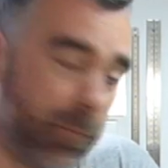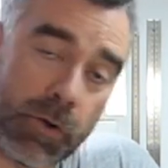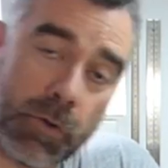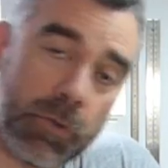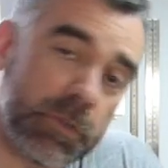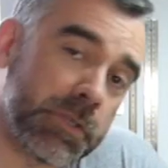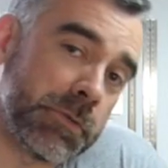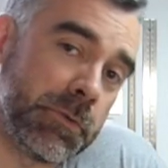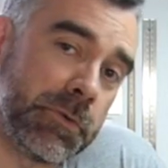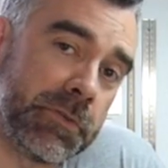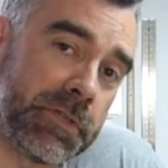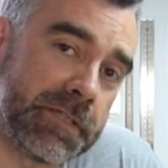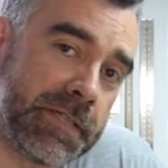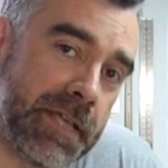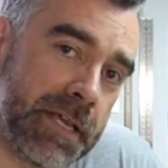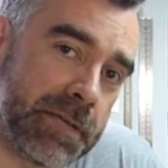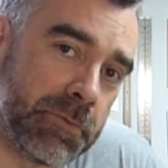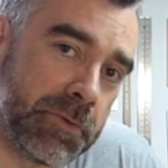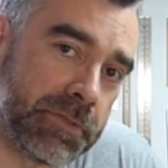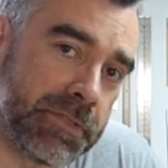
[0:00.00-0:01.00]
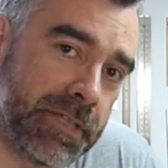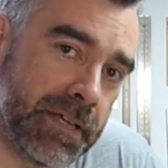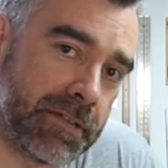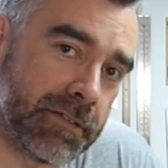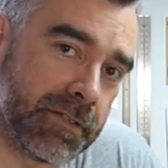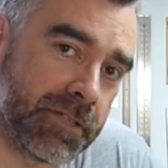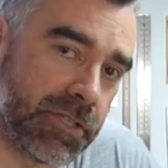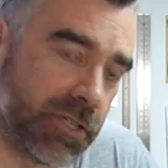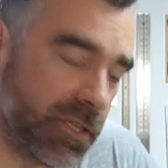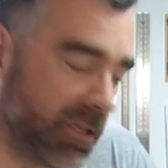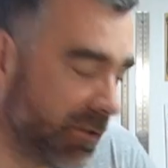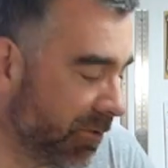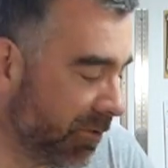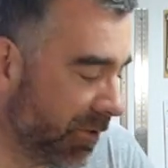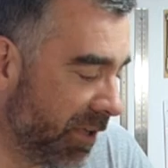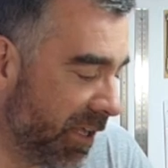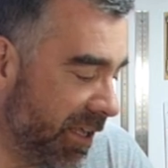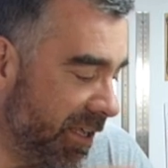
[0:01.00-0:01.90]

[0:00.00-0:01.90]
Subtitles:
But also on the Tecmod decal sheet